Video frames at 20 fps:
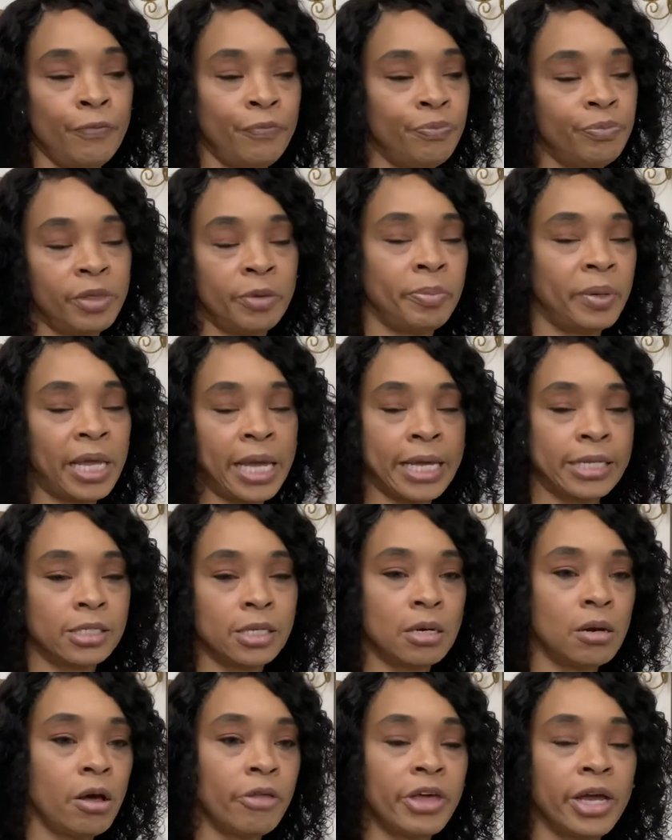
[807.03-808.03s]
the plants
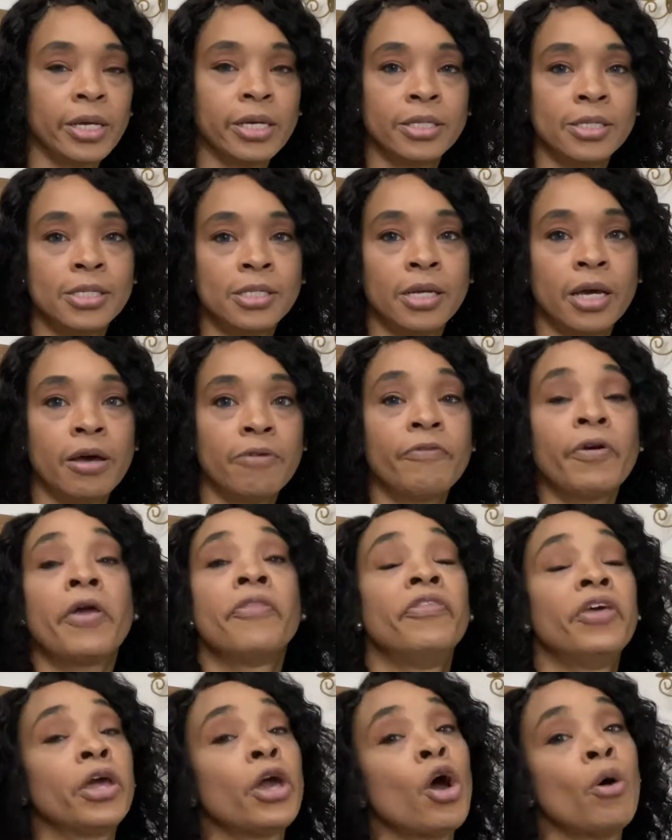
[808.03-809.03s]
and all that good stuff, and
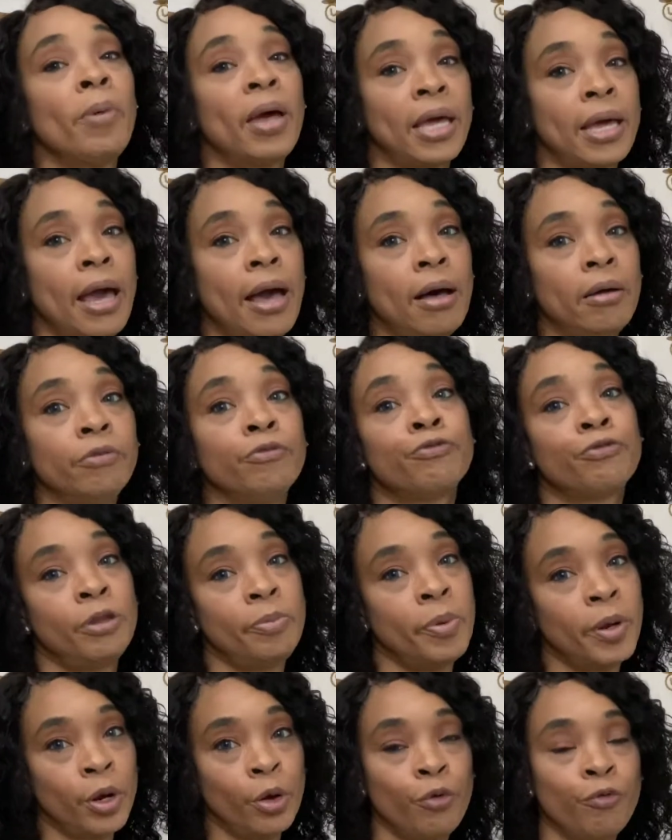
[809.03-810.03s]
then go back out and flip
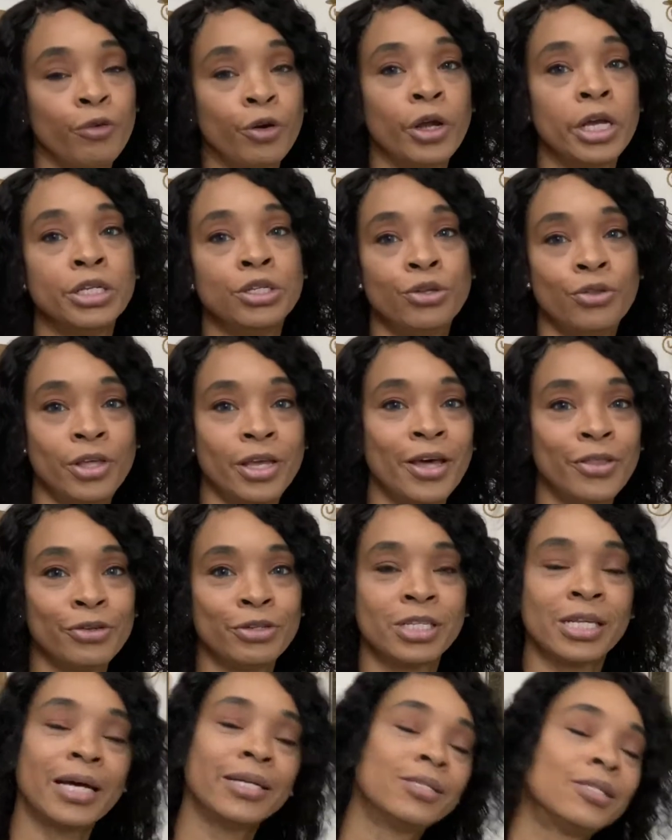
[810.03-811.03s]
it over and do the other
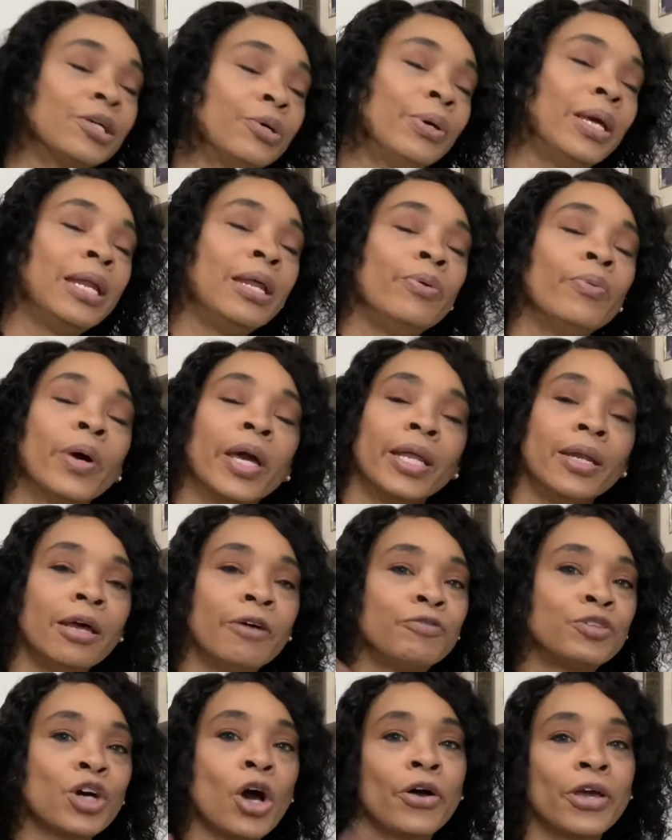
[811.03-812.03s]
side. So anyway, enough
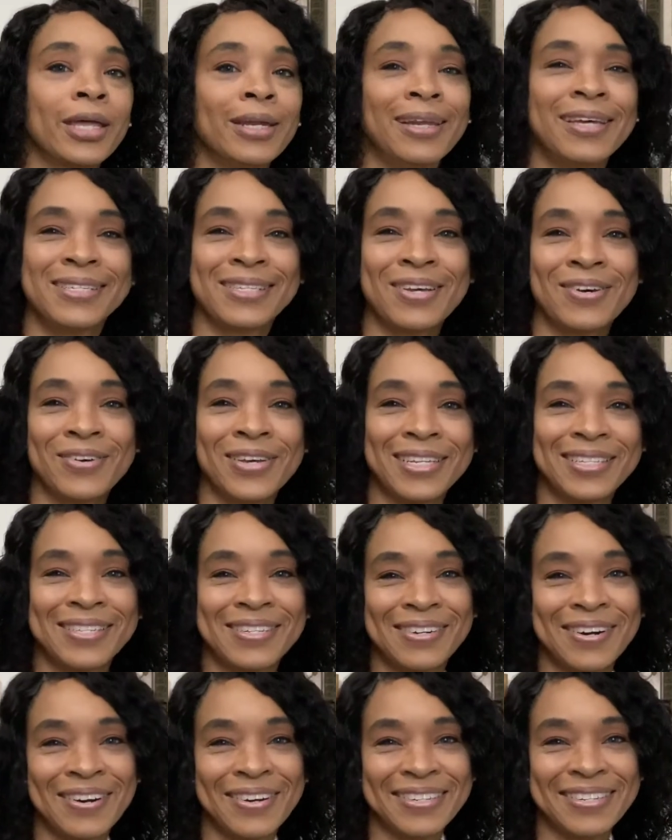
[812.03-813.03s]
talking. Let's go get
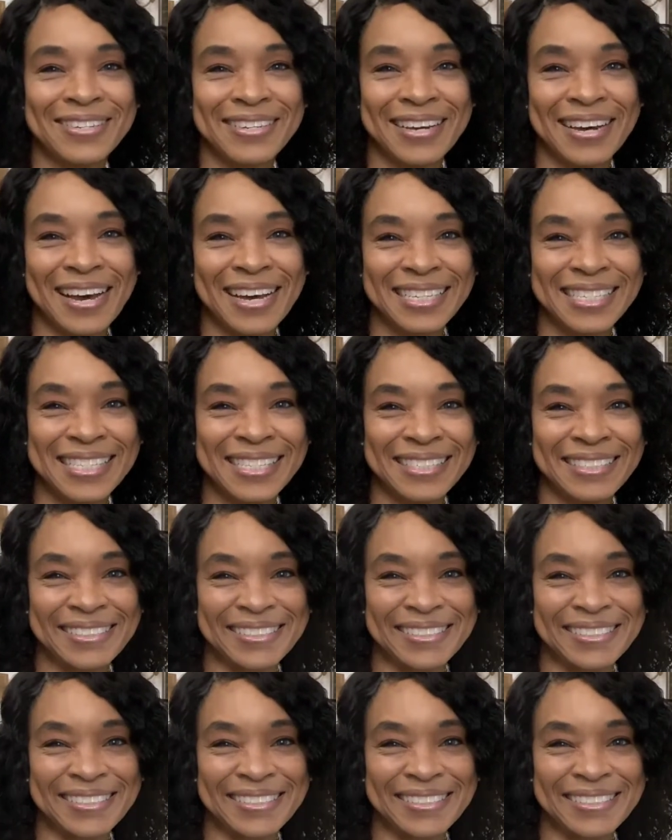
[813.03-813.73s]
started, you guys.